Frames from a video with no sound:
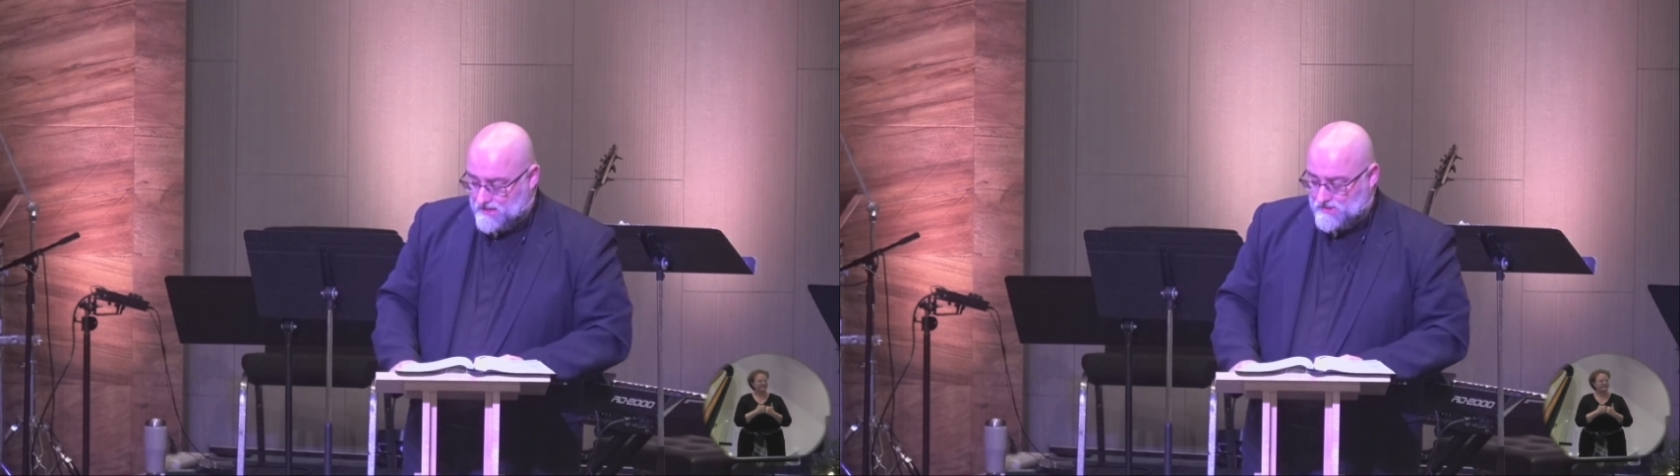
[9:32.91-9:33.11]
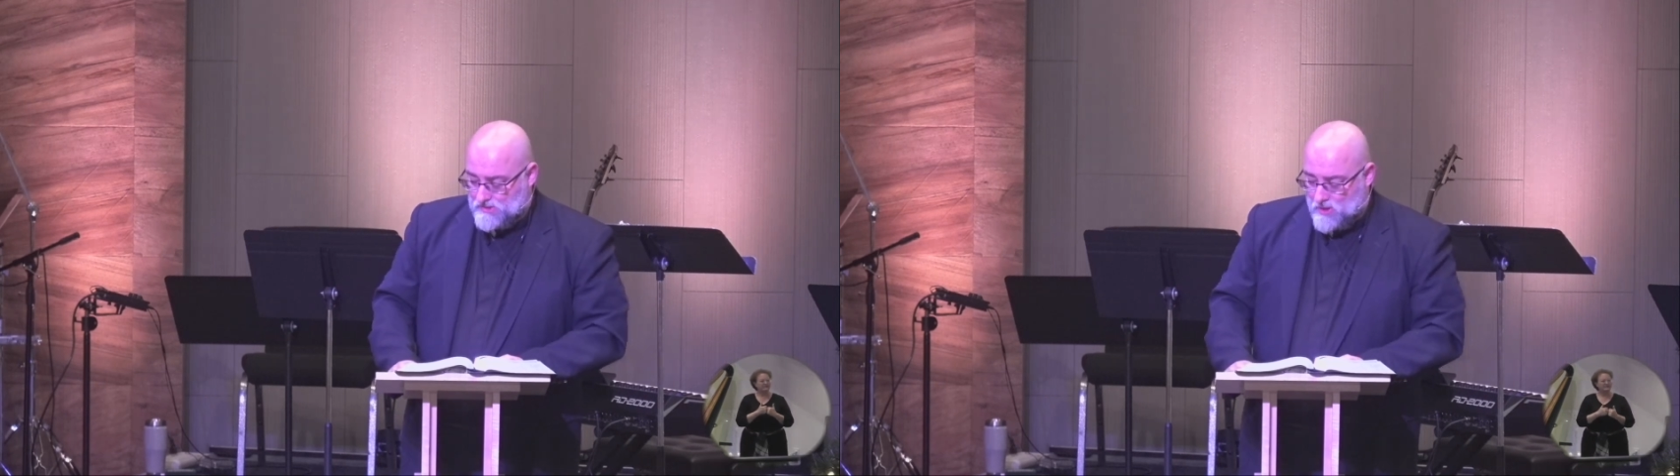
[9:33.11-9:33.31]

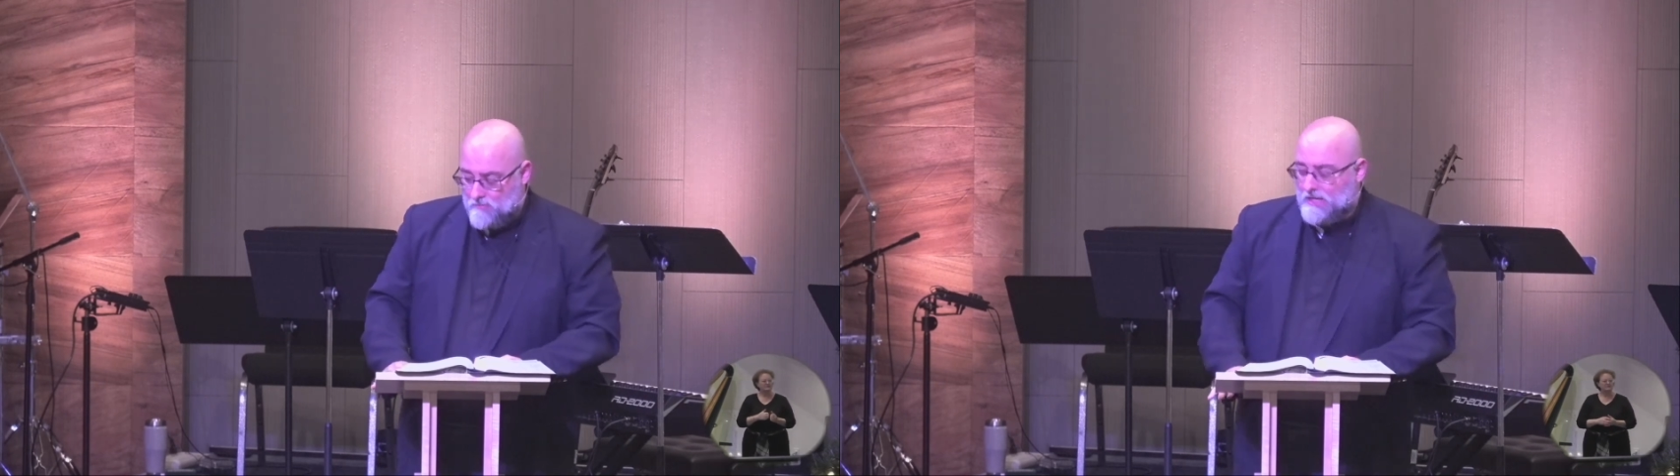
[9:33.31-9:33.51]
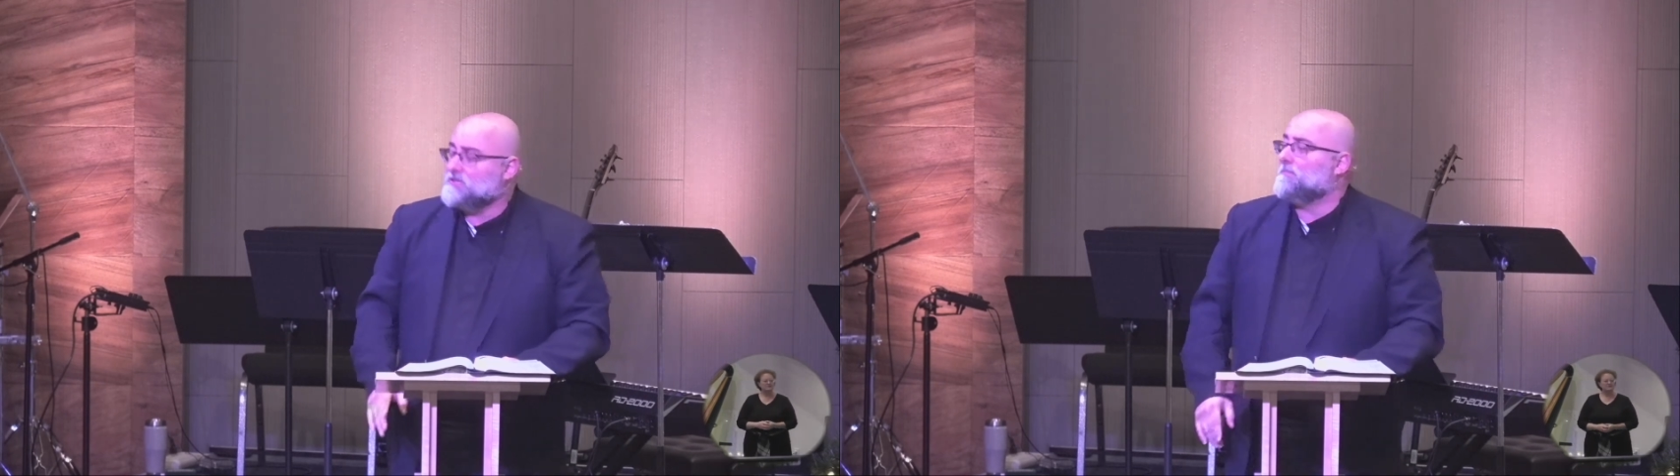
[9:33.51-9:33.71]
that's
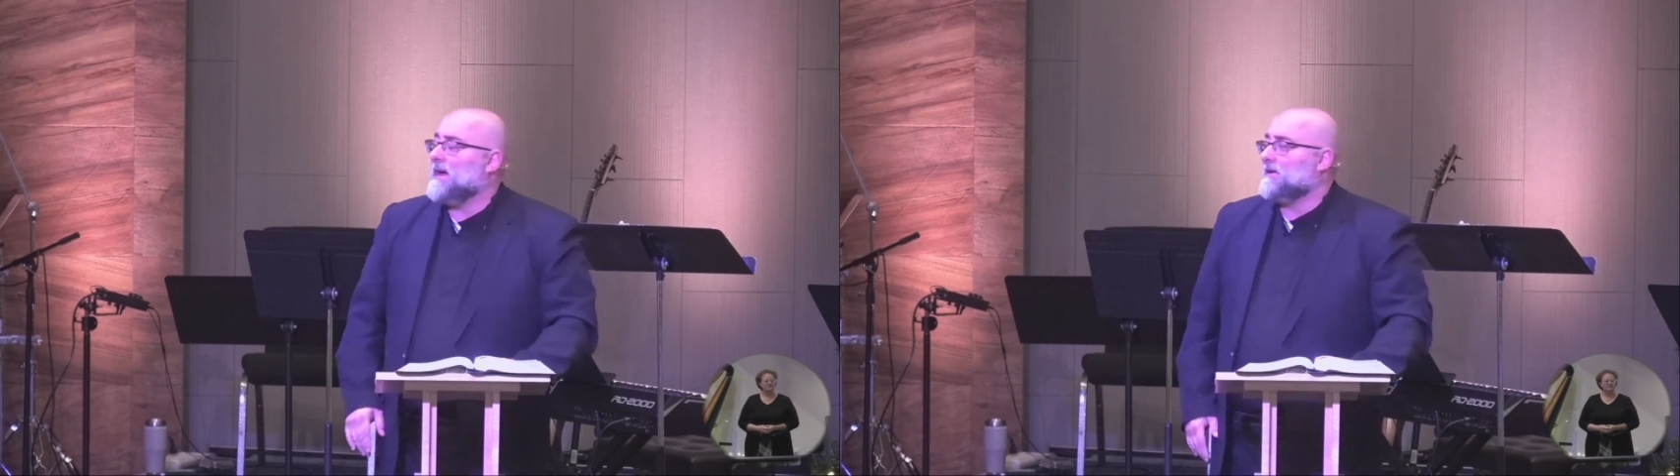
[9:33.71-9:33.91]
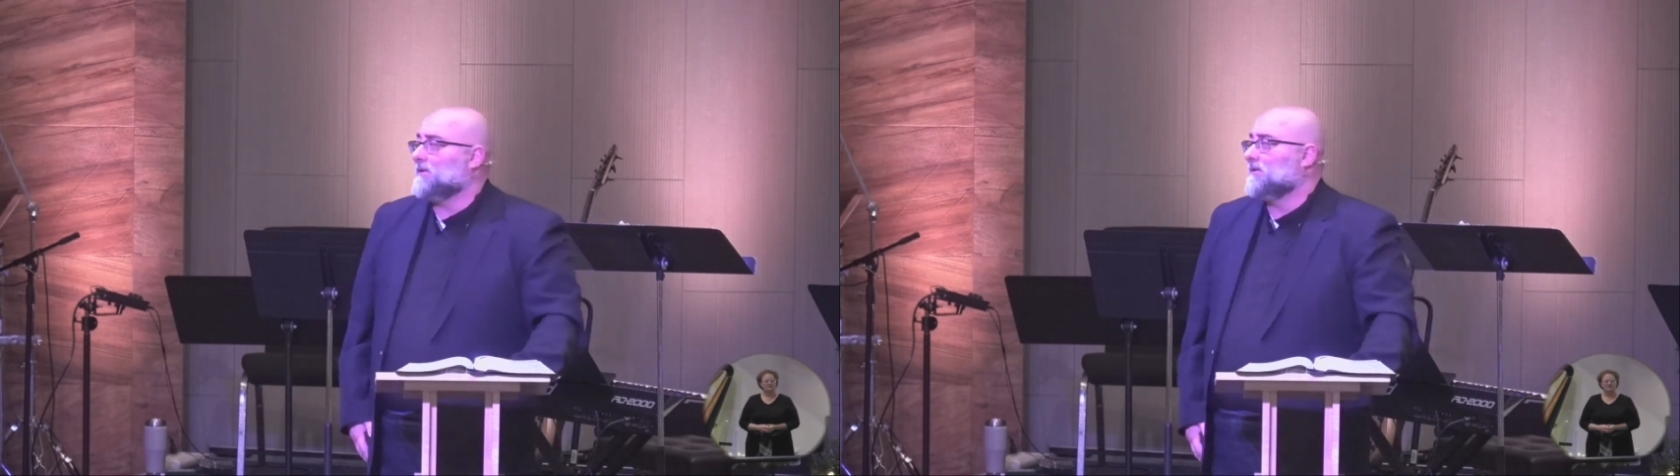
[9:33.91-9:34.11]
so much
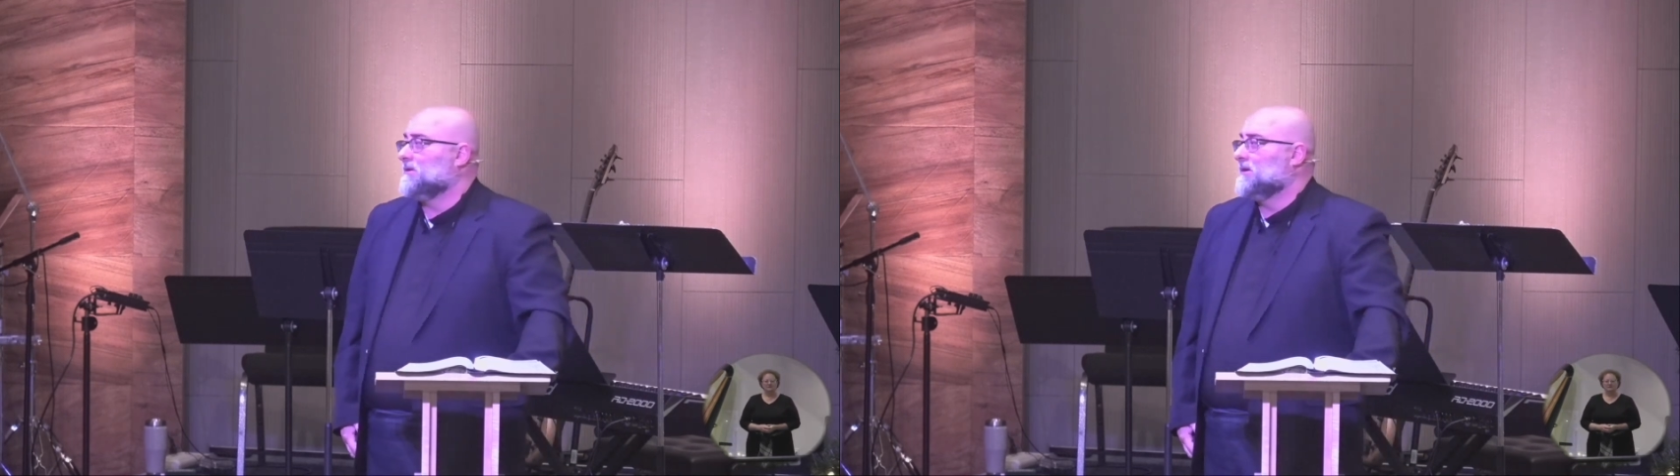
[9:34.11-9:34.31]
better